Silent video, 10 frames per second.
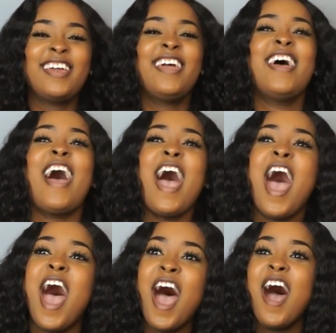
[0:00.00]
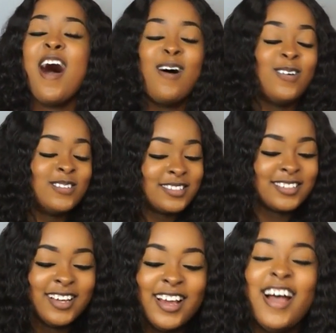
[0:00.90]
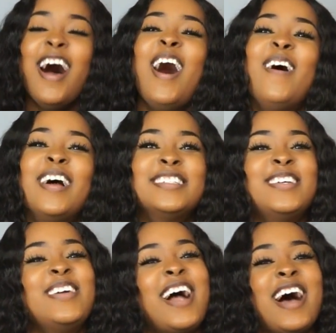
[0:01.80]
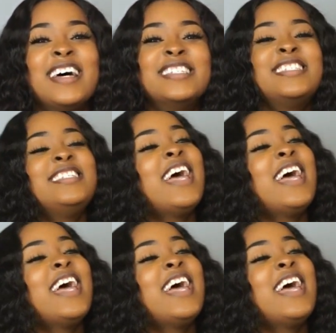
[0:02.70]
Get out. Alright, so you guys,